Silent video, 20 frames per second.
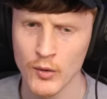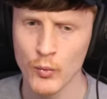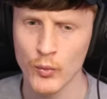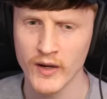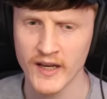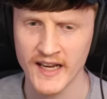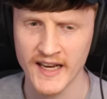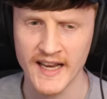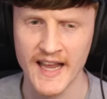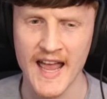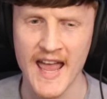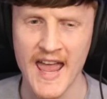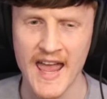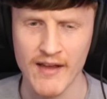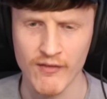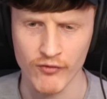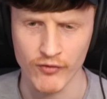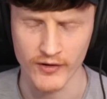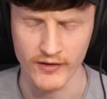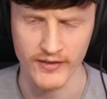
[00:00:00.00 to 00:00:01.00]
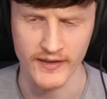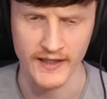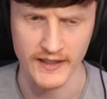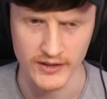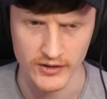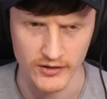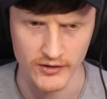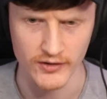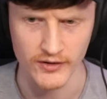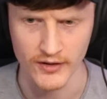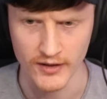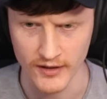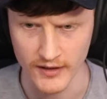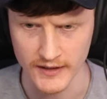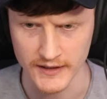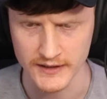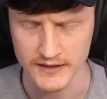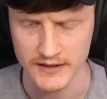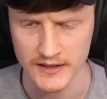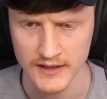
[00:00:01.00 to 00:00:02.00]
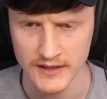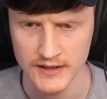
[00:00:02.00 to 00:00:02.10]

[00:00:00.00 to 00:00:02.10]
we can get everything done, guys.